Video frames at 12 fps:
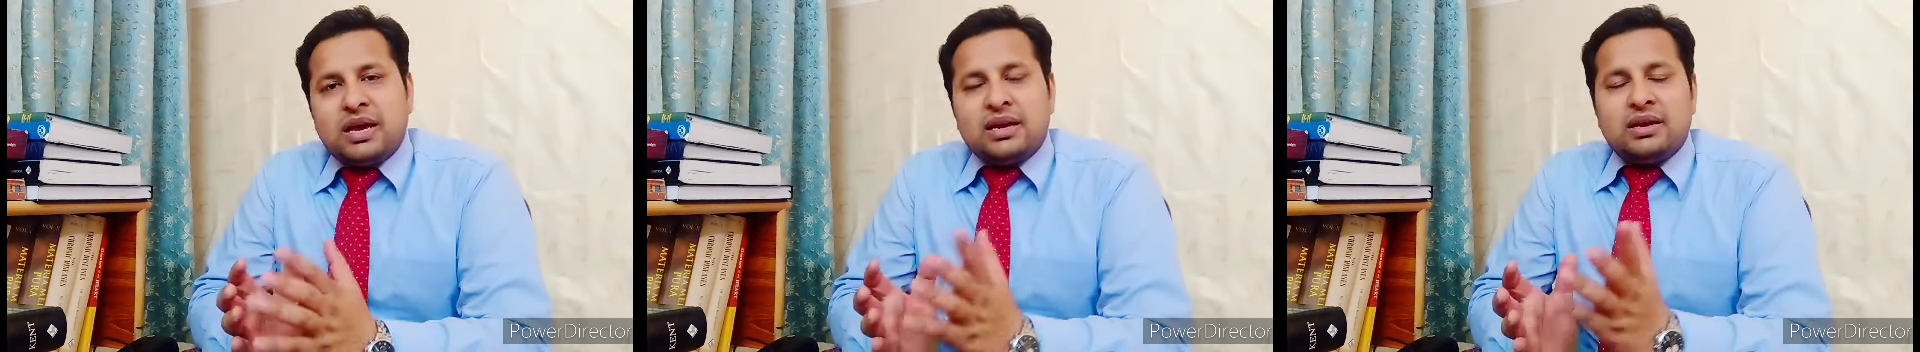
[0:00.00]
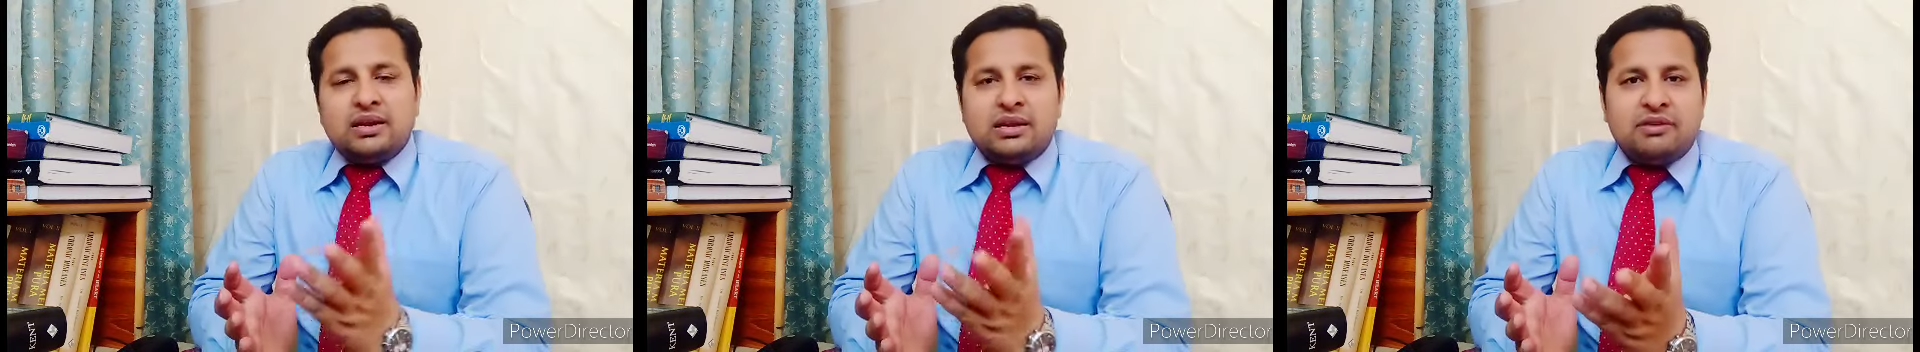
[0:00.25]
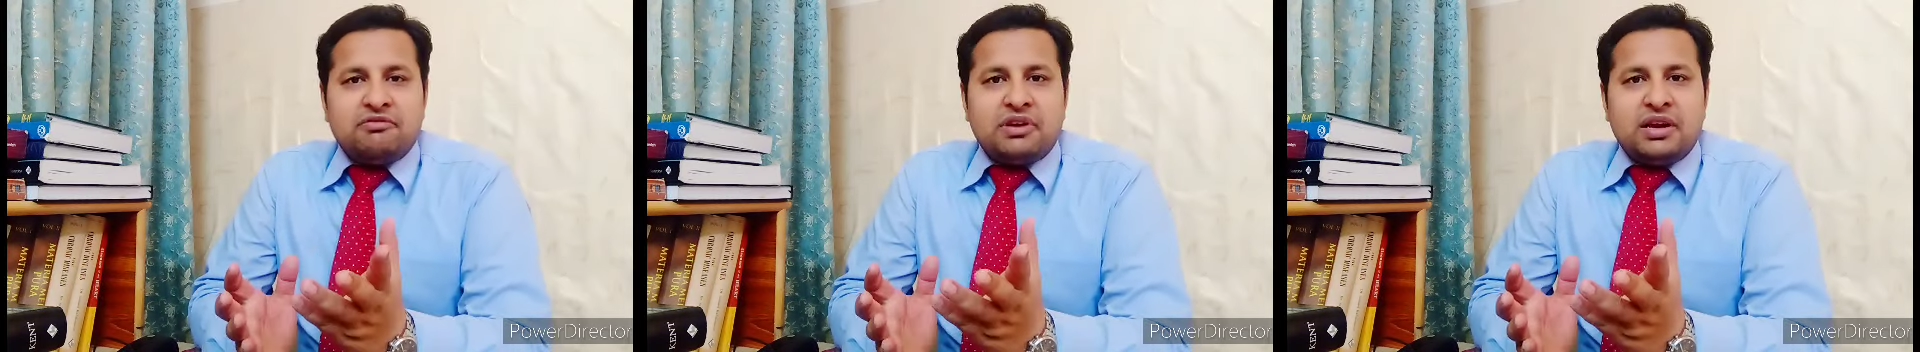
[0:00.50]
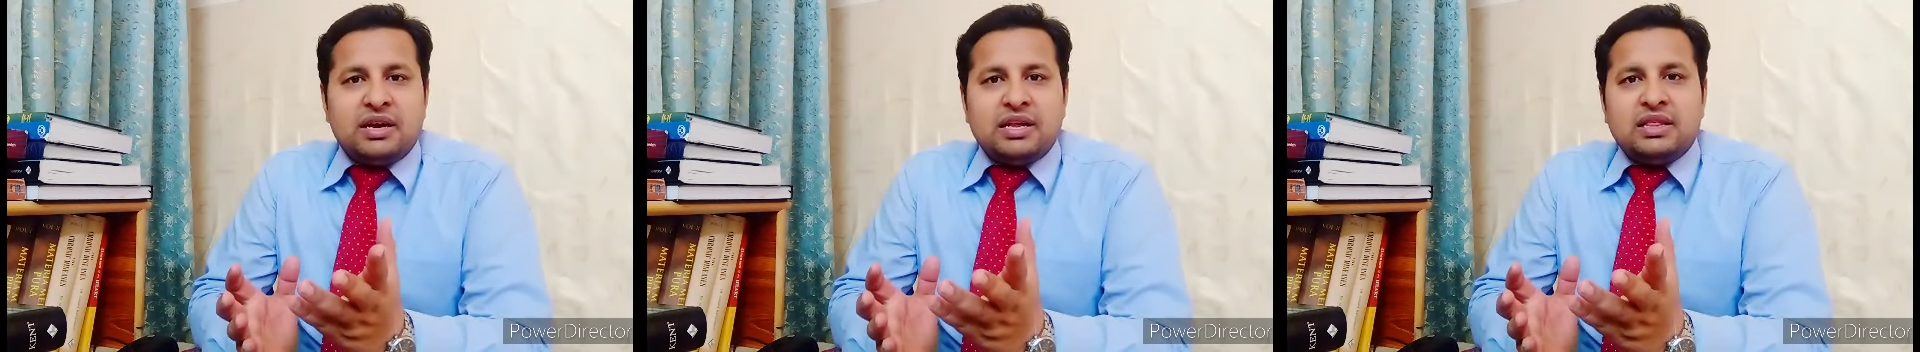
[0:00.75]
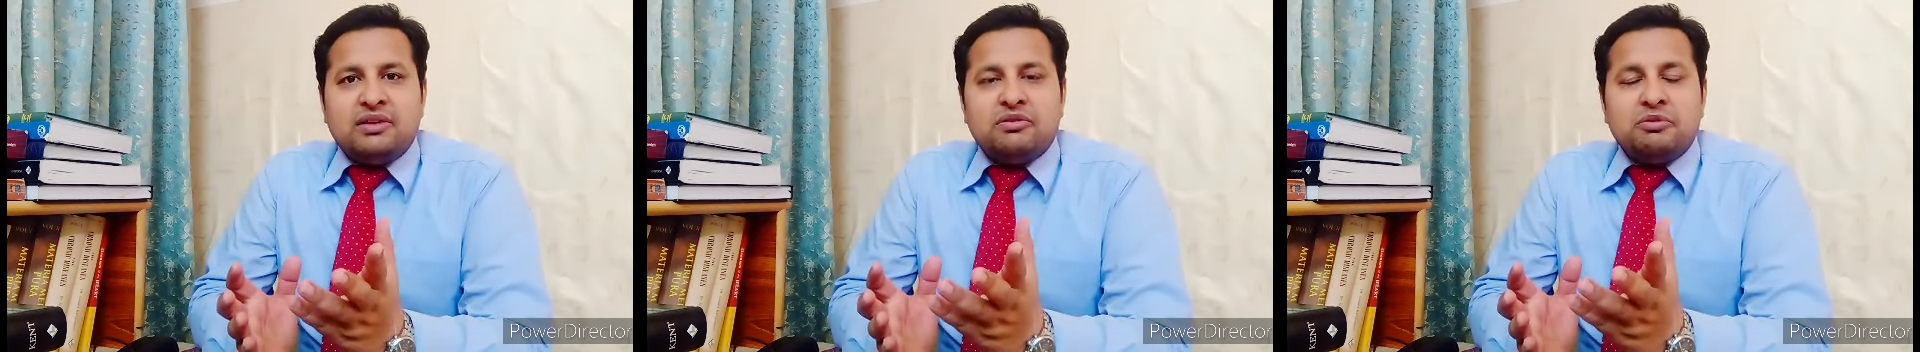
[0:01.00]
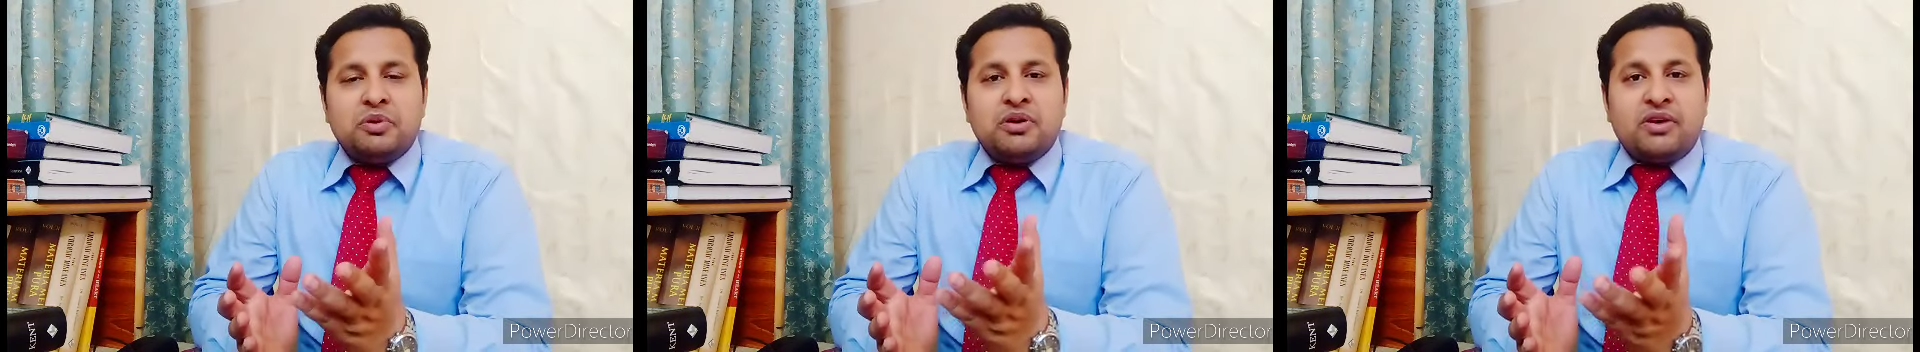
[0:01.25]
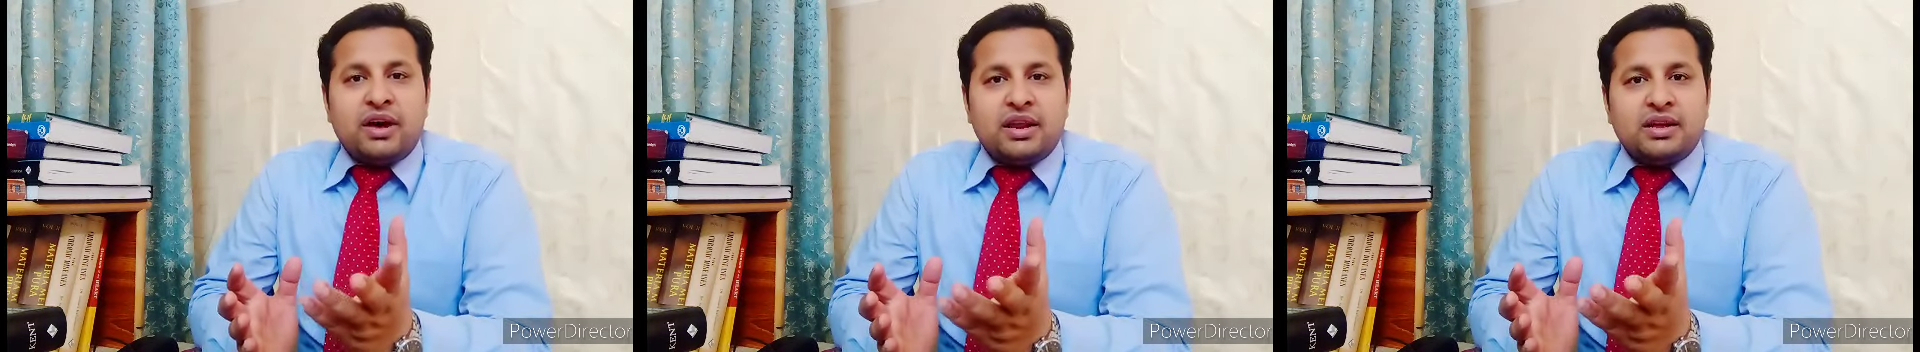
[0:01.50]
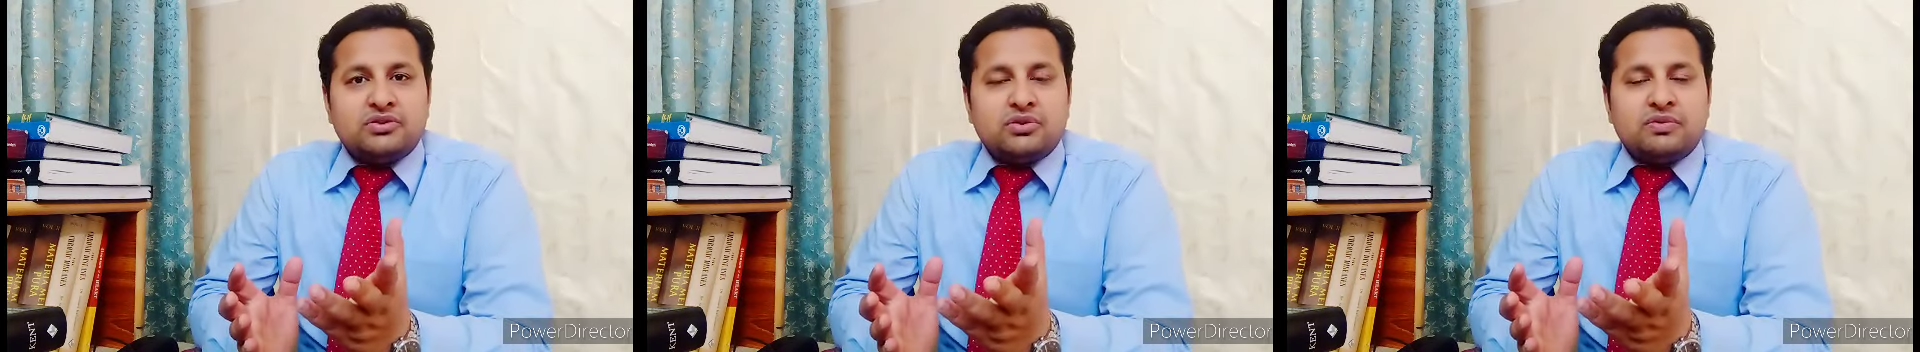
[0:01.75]
and definitely there will be
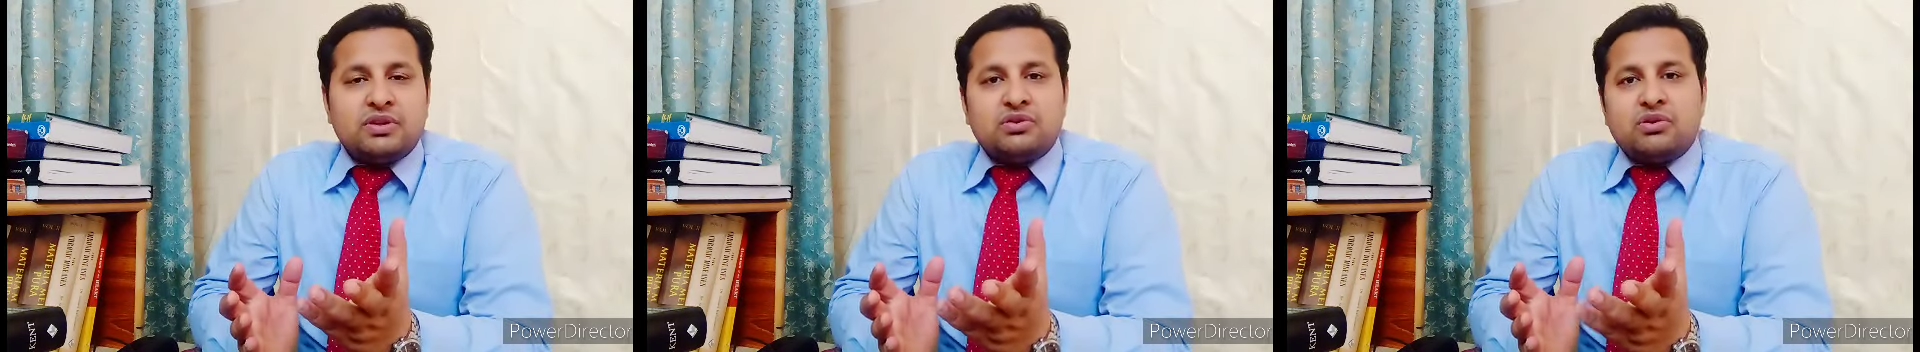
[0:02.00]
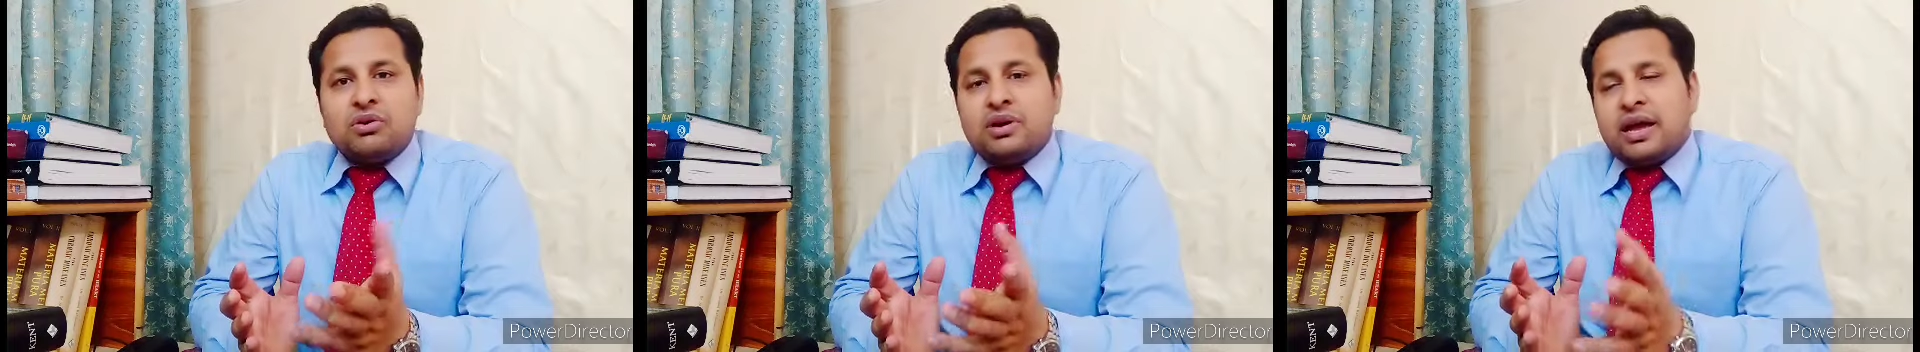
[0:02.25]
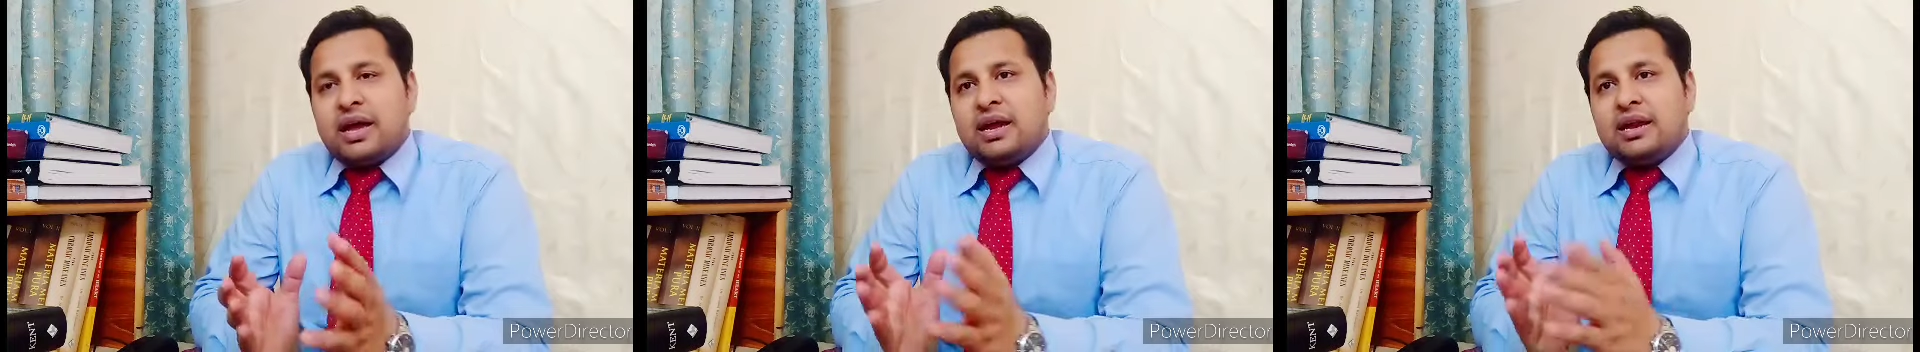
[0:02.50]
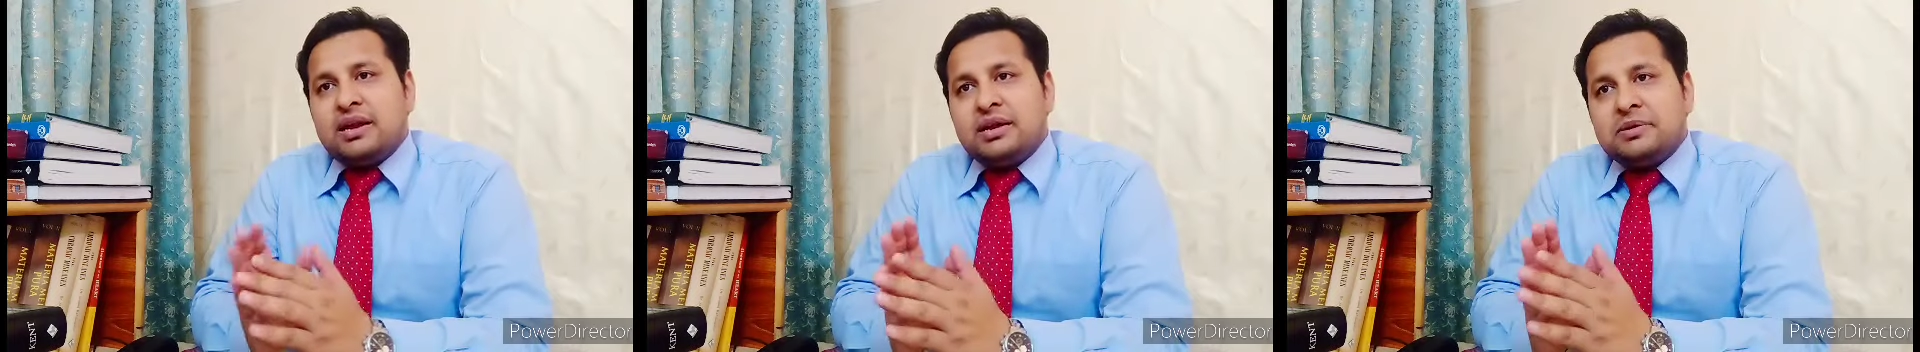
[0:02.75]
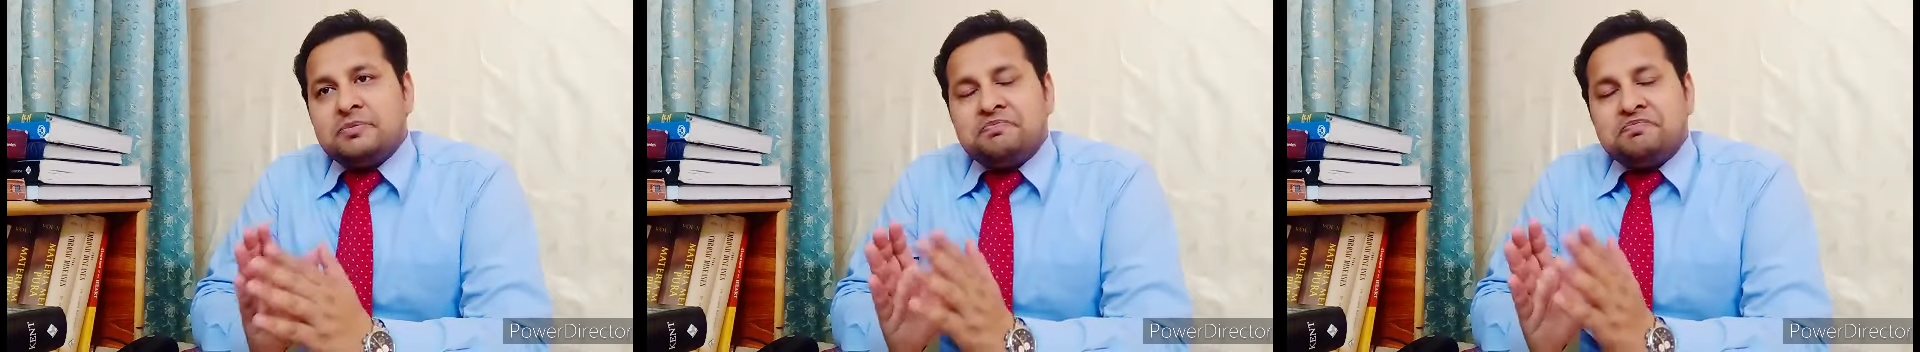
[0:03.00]
dryness of the throat and